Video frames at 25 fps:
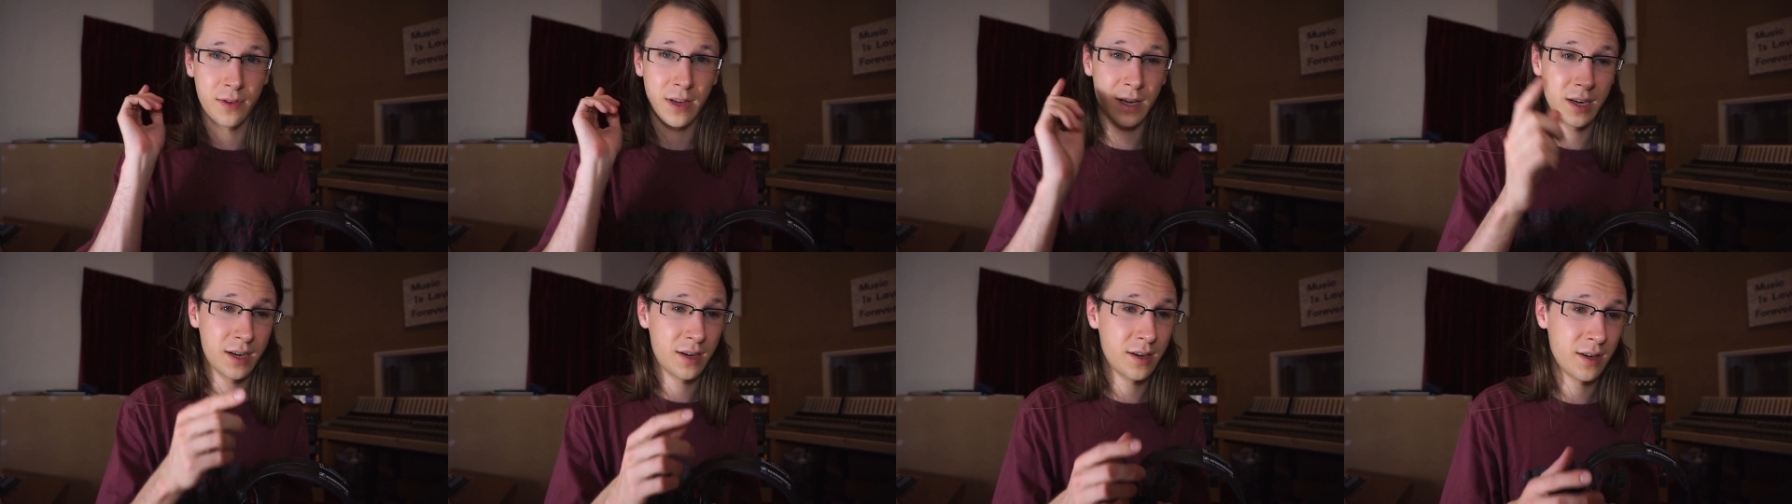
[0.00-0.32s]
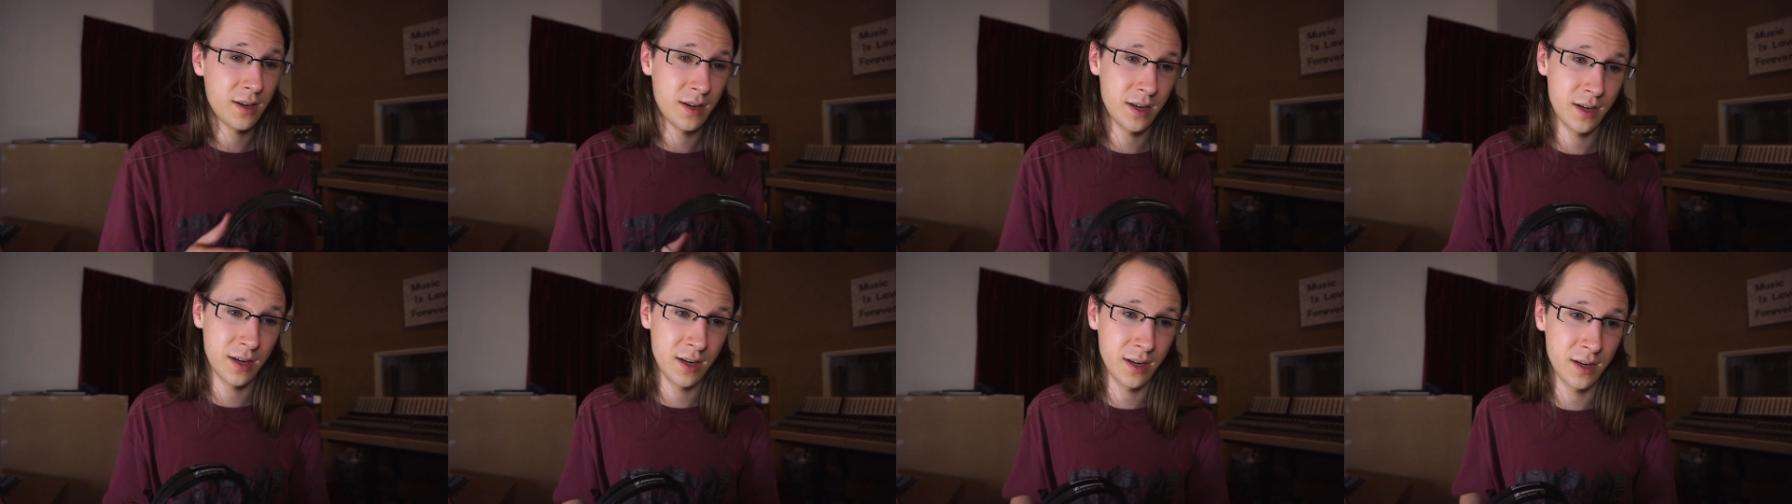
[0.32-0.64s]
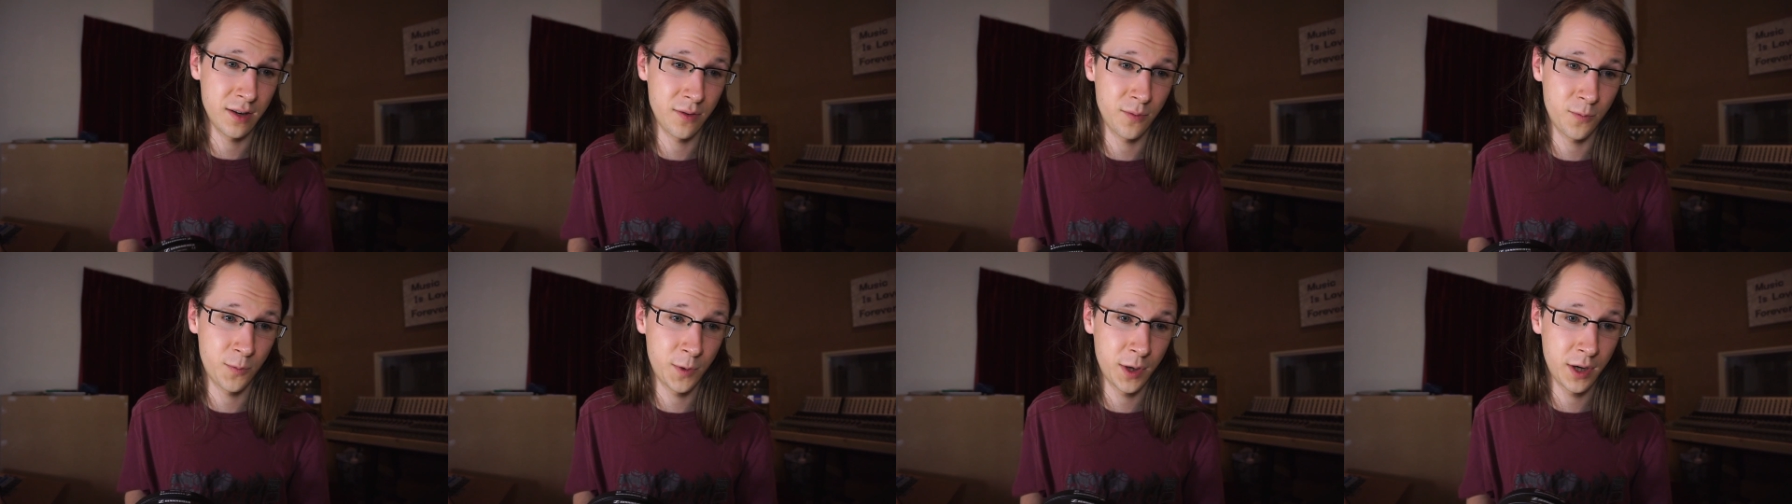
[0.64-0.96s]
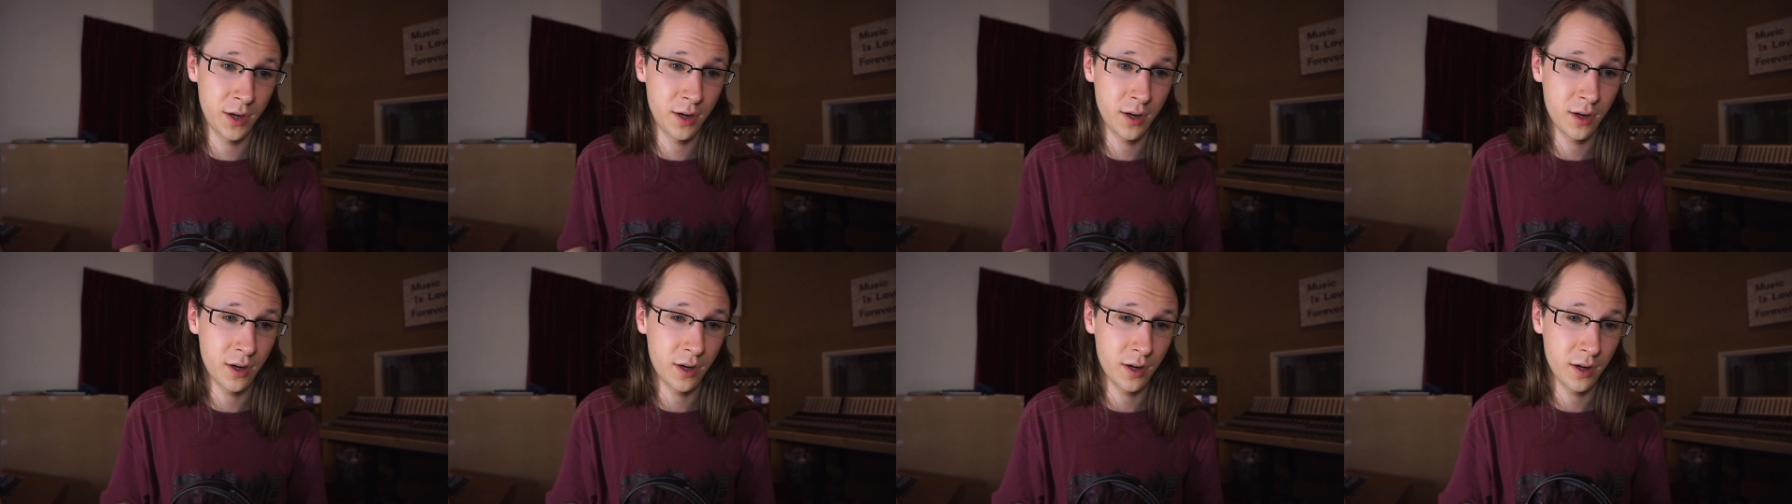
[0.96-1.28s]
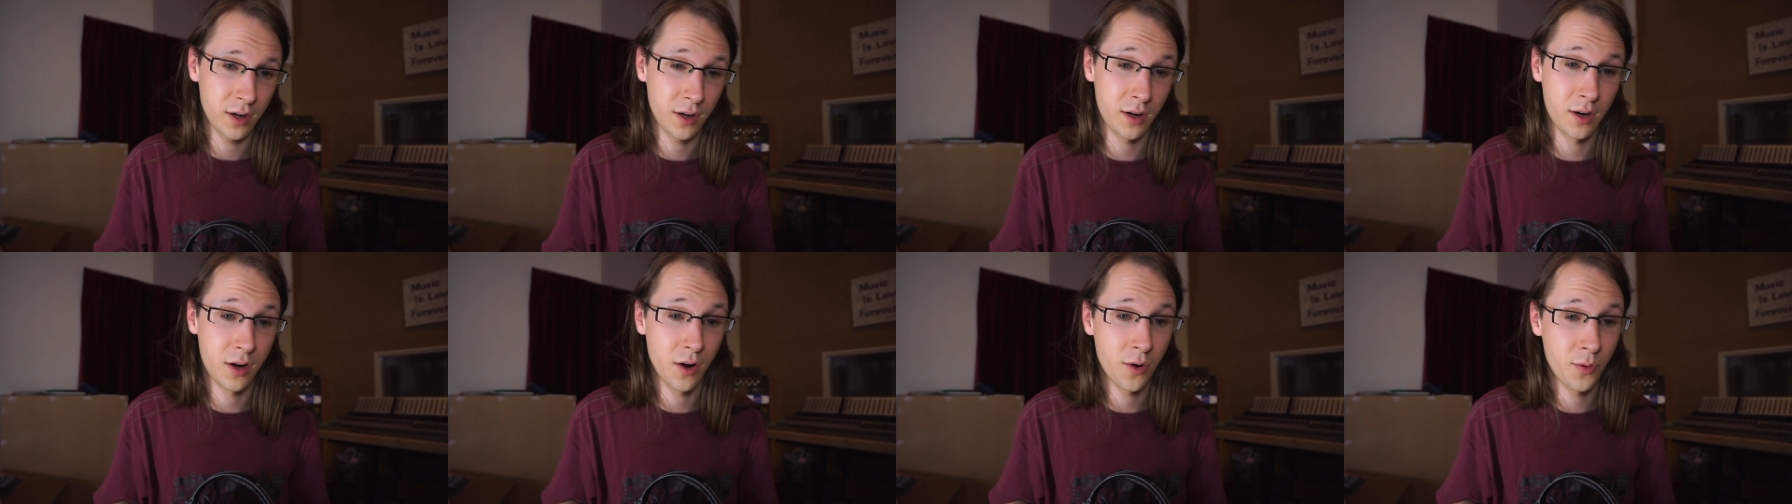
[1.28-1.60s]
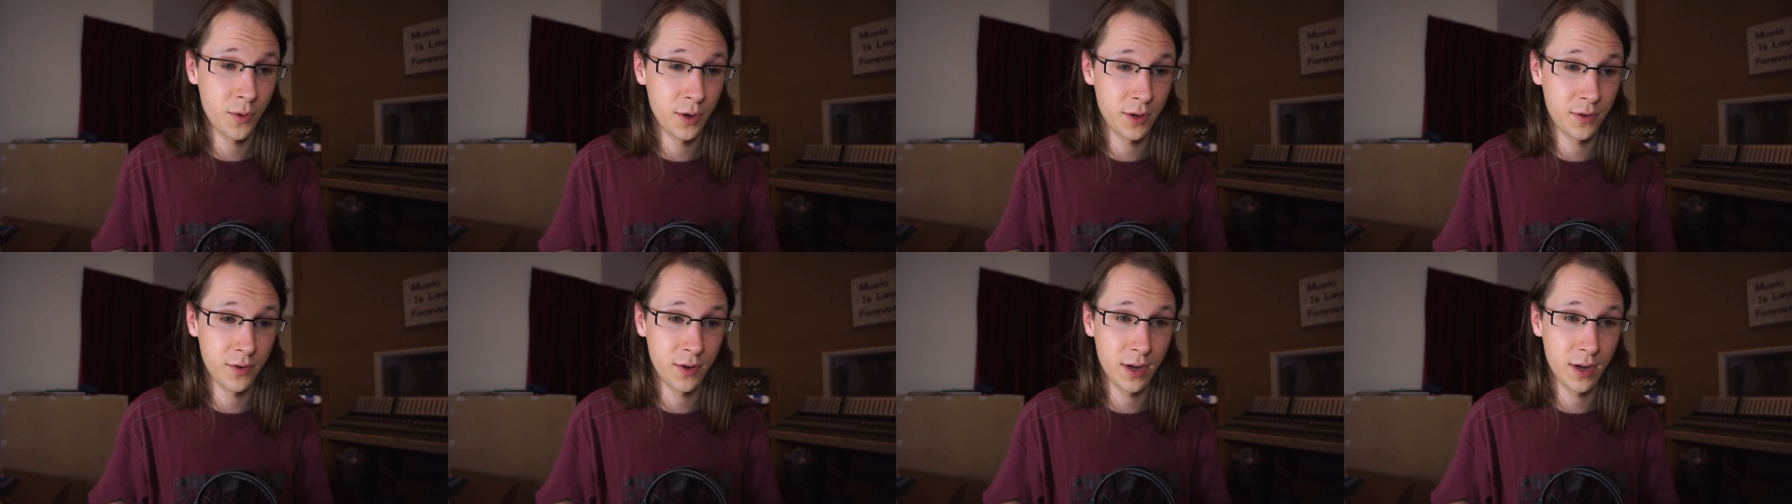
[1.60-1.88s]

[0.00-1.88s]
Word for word: then we are going